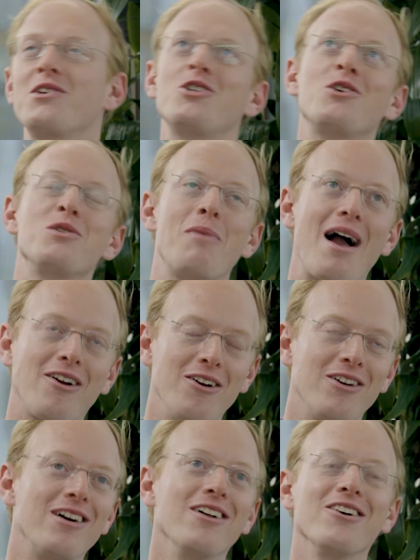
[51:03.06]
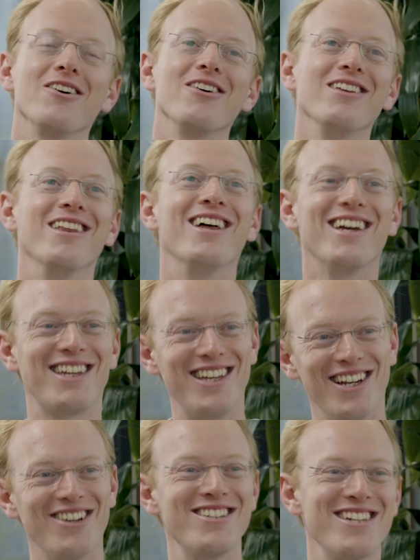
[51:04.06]
like change the background color and like,
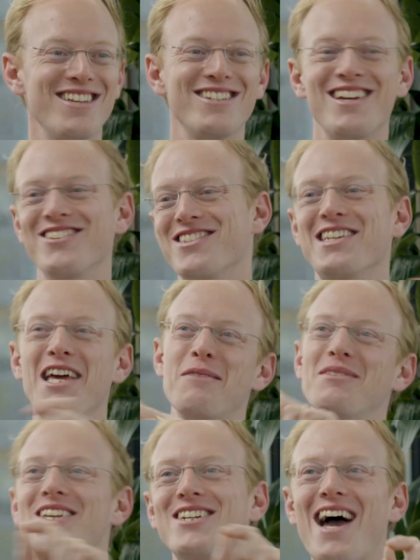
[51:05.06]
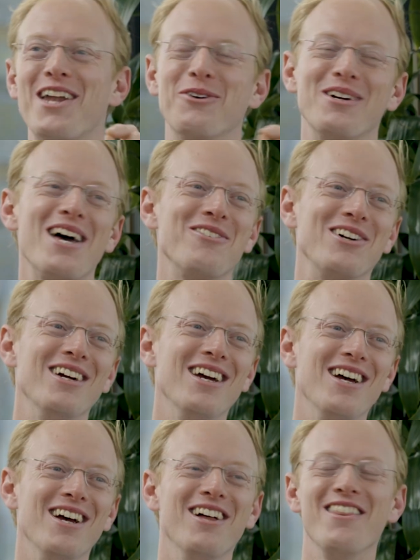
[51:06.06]
change the name of the chat or whatever,
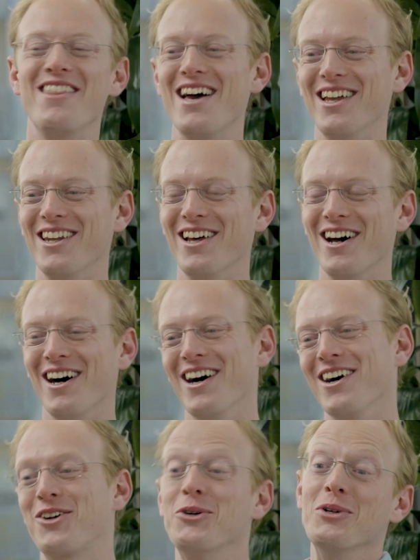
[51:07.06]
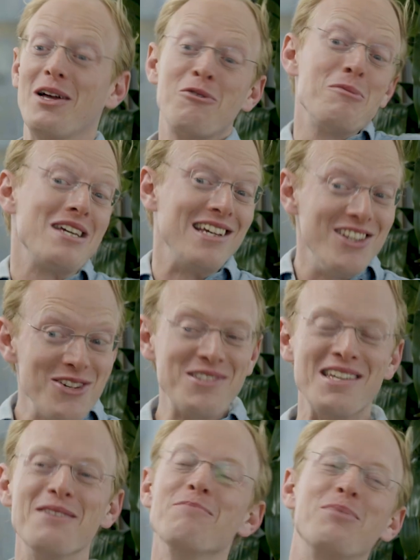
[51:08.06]
then cool, everybody can
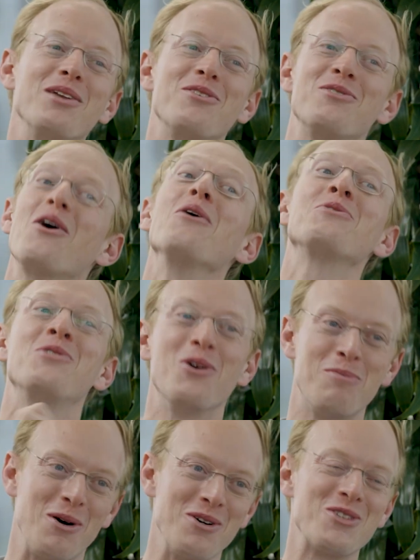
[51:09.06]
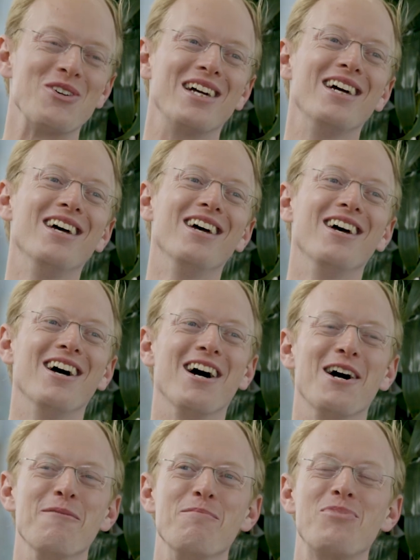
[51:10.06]
use it, but there's also no poetry.
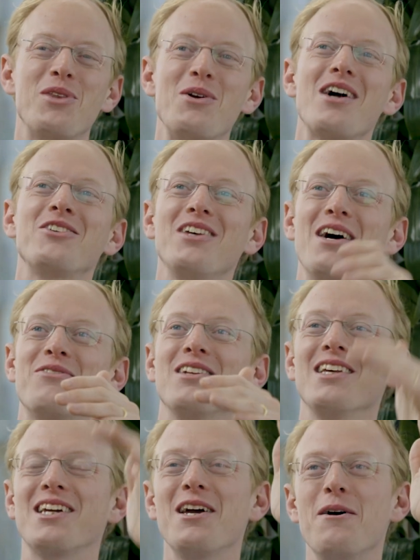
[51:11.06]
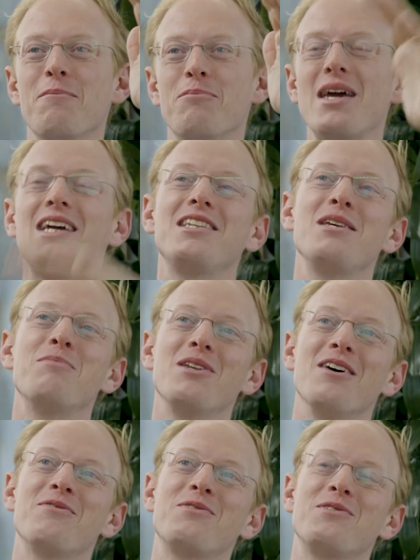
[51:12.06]
You actually have to like make it deep
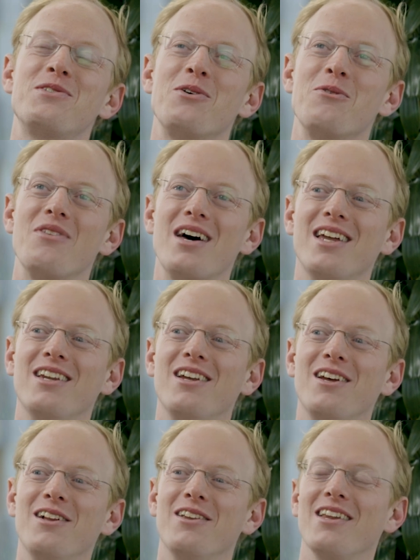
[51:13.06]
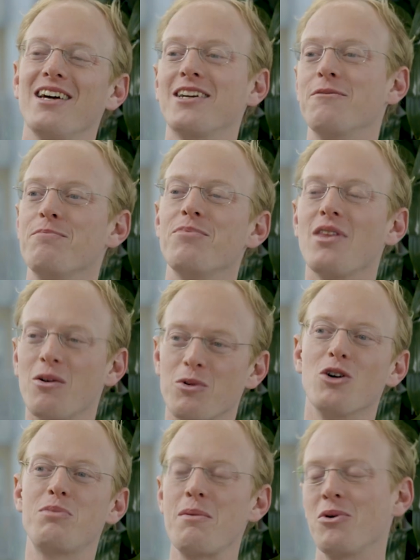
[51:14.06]
enough so that like
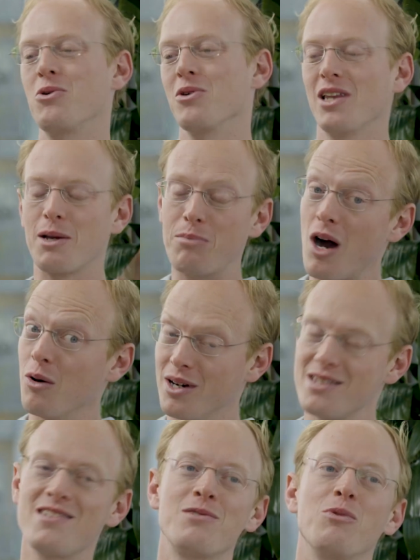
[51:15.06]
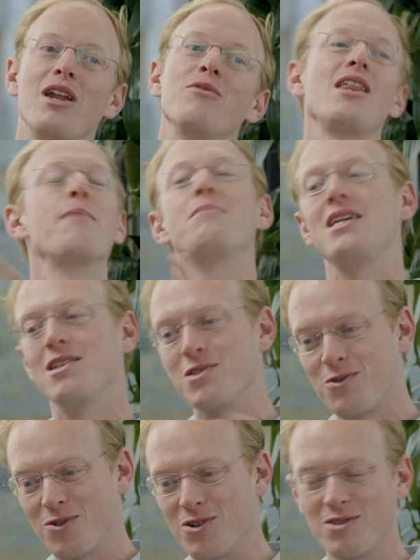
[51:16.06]
real people who are like poets, whatever that means
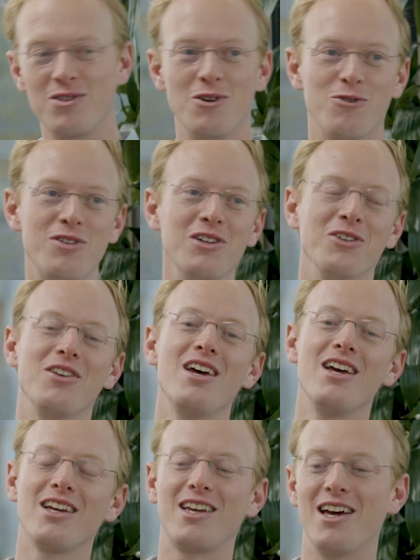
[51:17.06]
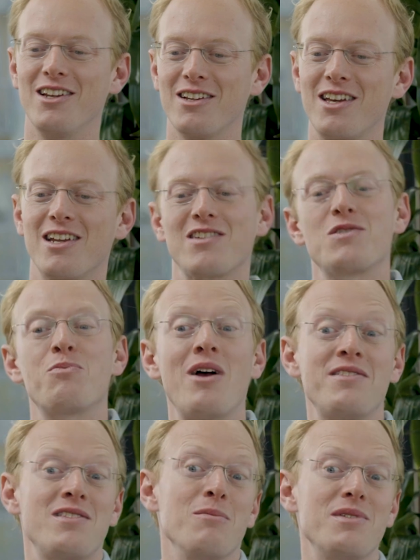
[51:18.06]
for your field, can
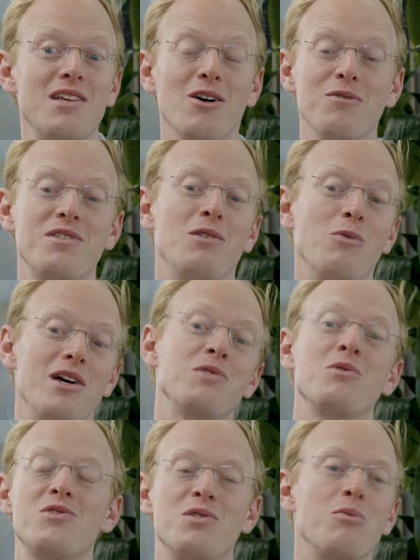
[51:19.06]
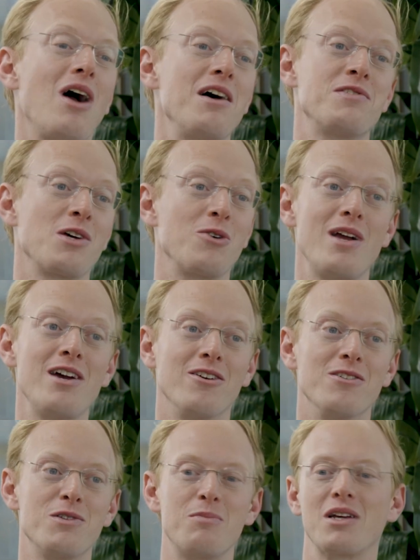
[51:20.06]
express themselves in ways which surprise the
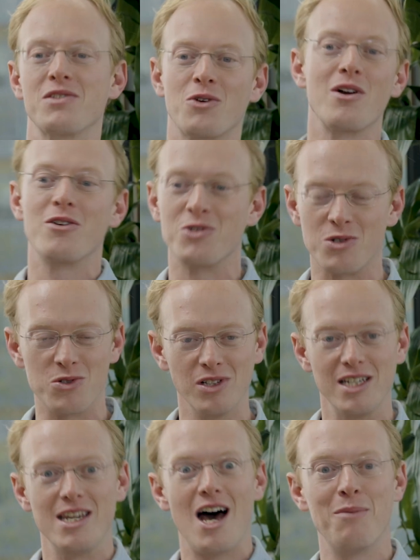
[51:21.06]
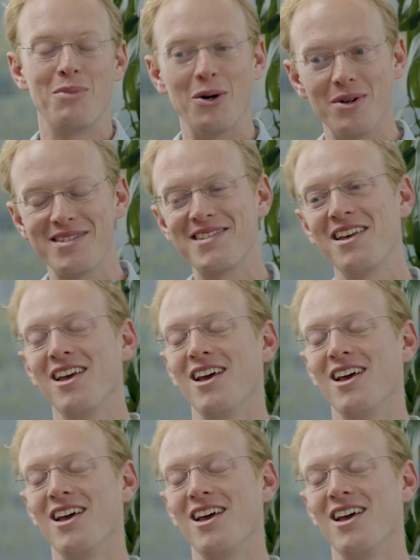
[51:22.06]
creators because the creators are usually not poets.